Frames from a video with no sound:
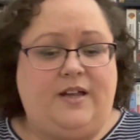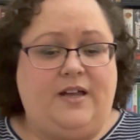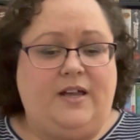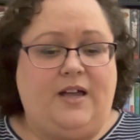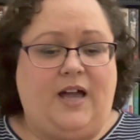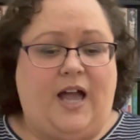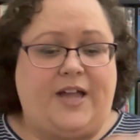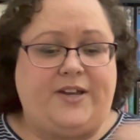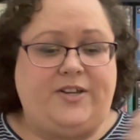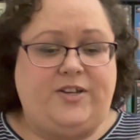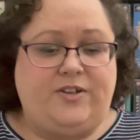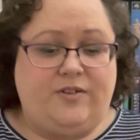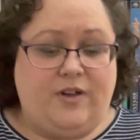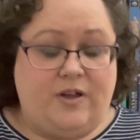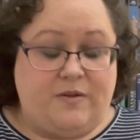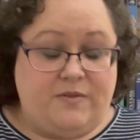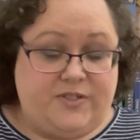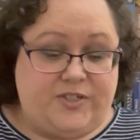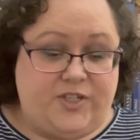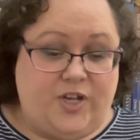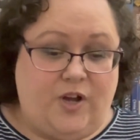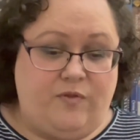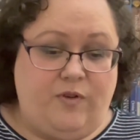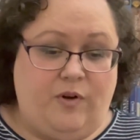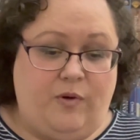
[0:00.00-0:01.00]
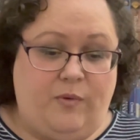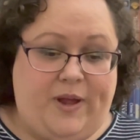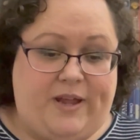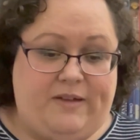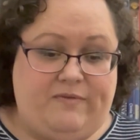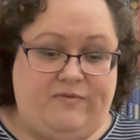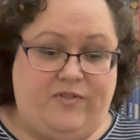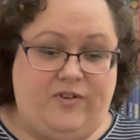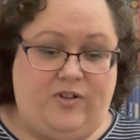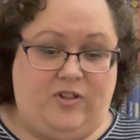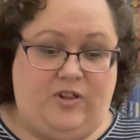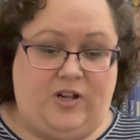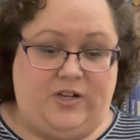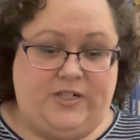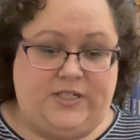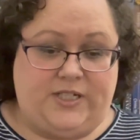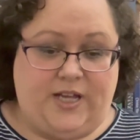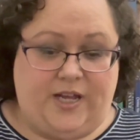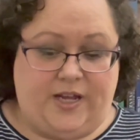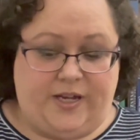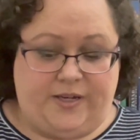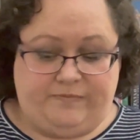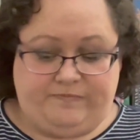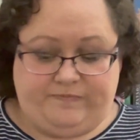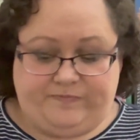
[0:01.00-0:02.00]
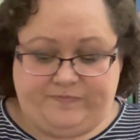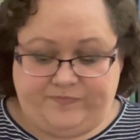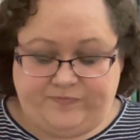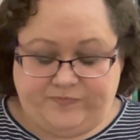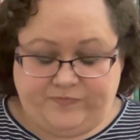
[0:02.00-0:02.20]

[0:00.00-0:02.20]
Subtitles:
I knew I was overweight for a long time.